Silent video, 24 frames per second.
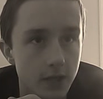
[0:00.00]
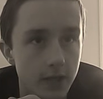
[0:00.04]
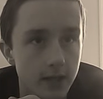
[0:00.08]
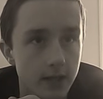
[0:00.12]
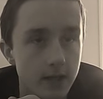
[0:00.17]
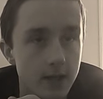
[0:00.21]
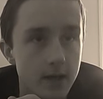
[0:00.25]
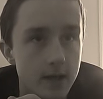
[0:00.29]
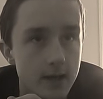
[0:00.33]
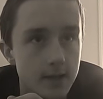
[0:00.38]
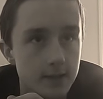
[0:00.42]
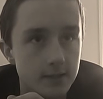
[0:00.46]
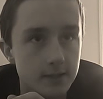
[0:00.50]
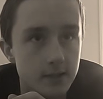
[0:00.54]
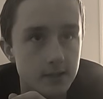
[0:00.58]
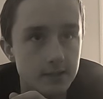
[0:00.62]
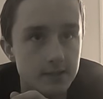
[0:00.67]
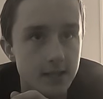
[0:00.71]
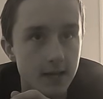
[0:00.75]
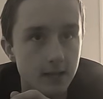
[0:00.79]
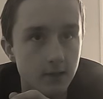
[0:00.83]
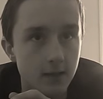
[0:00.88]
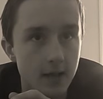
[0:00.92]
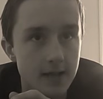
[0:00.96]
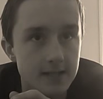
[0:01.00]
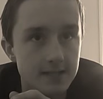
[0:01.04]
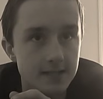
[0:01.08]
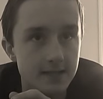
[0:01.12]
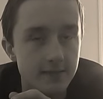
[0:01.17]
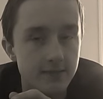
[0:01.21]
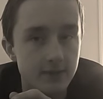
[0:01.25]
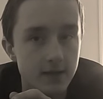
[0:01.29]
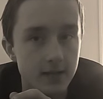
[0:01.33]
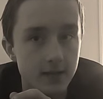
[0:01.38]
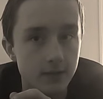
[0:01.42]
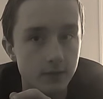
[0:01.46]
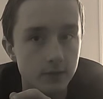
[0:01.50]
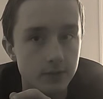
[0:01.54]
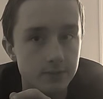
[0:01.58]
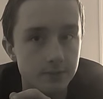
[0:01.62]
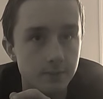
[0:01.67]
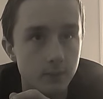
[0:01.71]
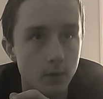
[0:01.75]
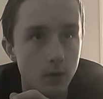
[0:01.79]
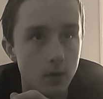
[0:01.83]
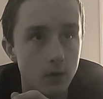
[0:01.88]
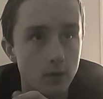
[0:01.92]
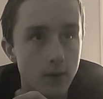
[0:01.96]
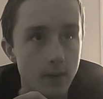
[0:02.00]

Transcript: Like, does that class even English, bro?